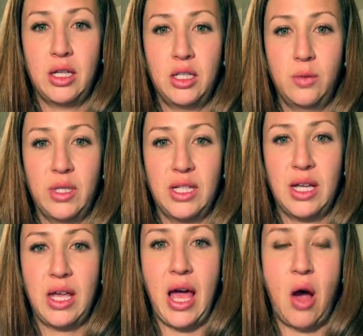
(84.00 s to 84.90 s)
Swiss
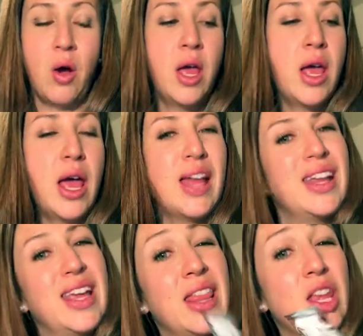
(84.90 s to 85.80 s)
Cacao.
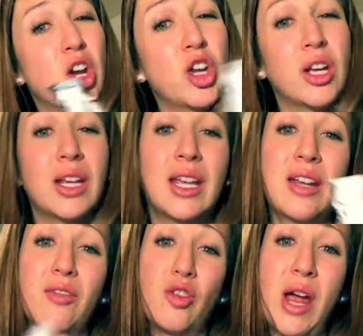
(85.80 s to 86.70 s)
And in there, you're going to
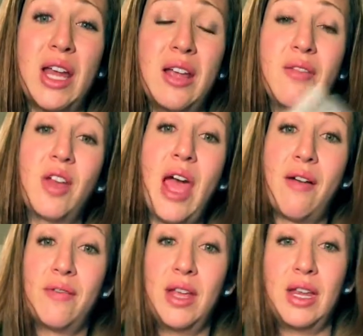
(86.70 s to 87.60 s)
get a variety of
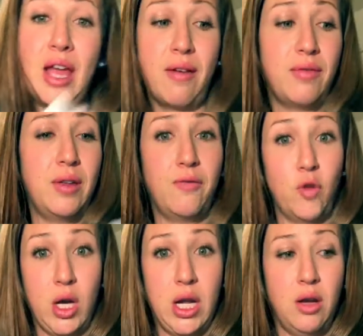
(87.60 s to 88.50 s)
caffeine
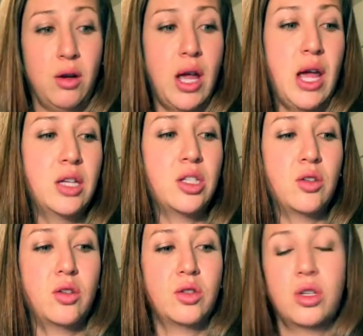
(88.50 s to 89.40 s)
free. Okay,
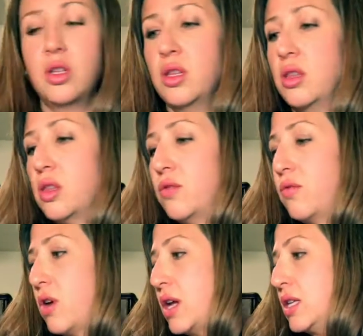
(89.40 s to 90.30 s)
so those are the
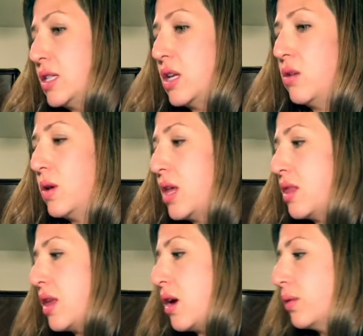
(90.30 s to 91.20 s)
varieties that you
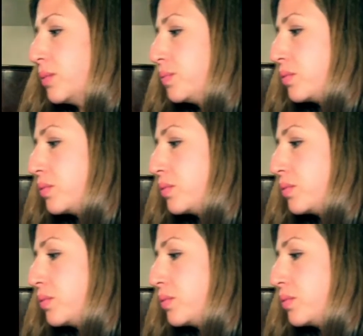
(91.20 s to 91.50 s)
get there.